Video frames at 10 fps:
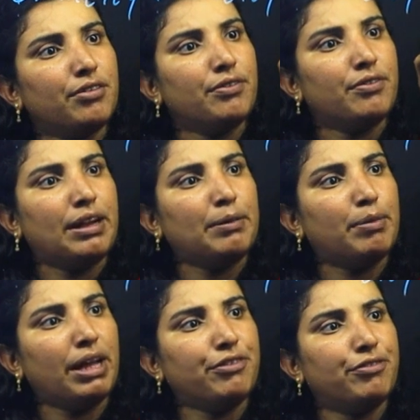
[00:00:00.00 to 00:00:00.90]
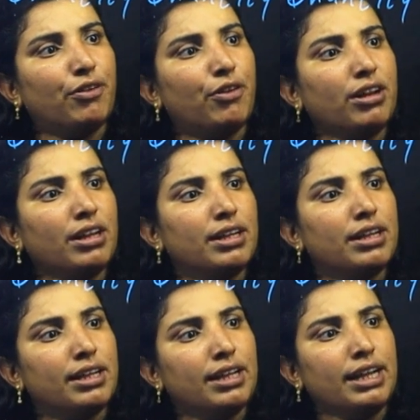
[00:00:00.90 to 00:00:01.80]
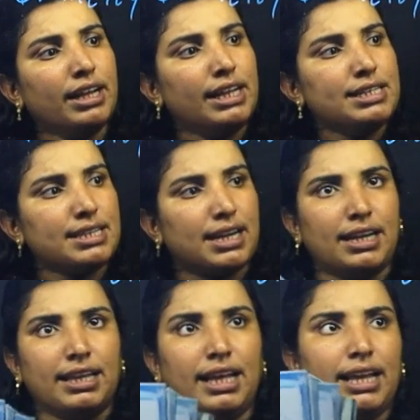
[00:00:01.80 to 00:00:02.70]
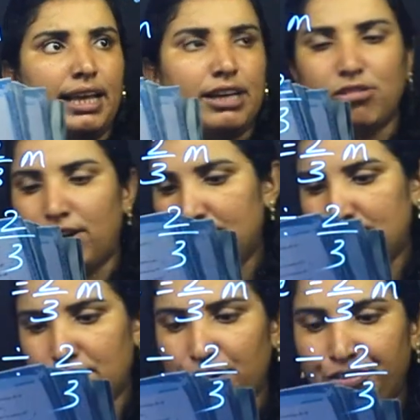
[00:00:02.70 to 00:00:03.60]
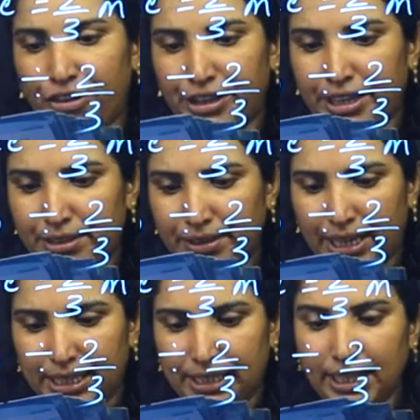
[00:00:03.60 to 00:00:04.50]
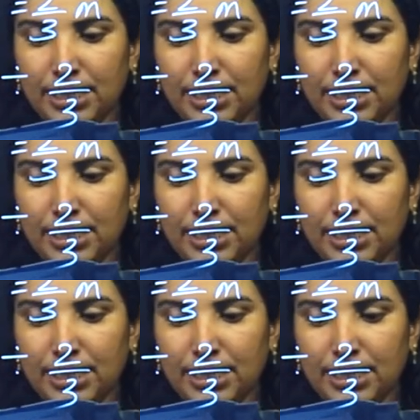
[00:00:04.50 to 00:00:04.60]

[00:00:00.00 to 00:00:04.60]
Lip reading: 1 by 4. Liter alle, quantity of water nu 5